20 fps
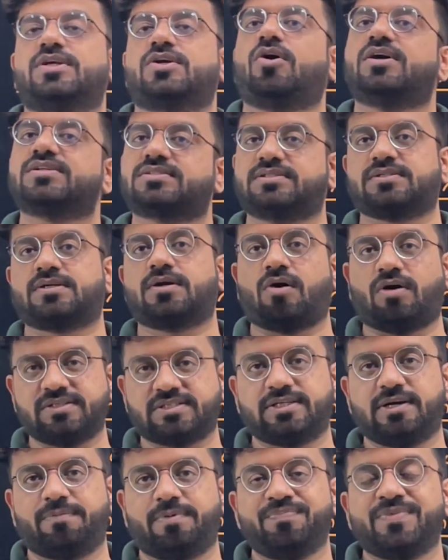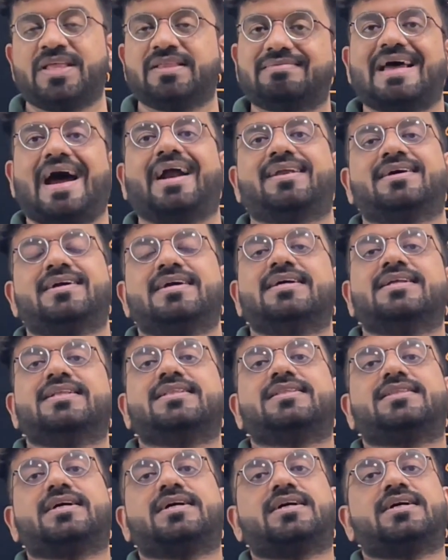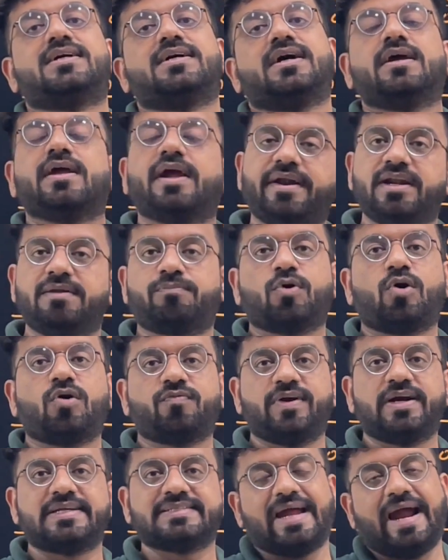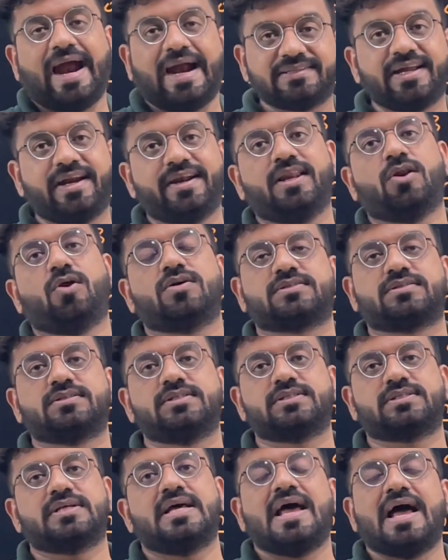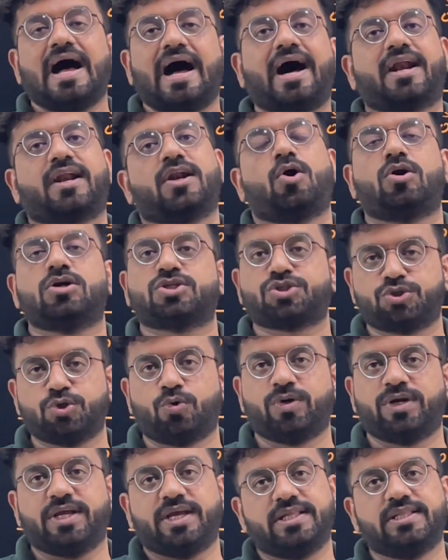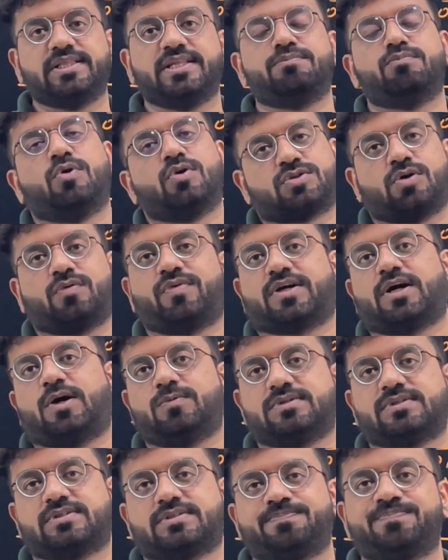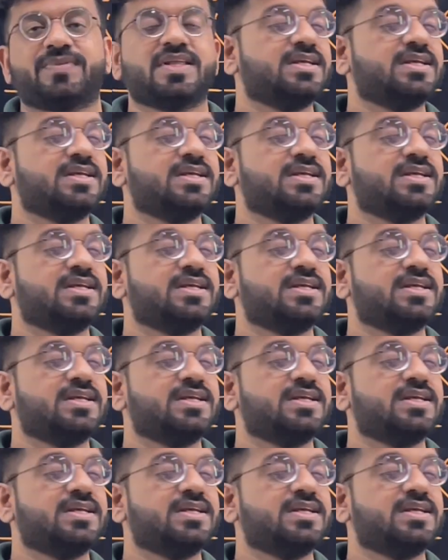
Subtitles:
the cost concept, that the hidden profits and the hidden losses are not shown in the books of accounts.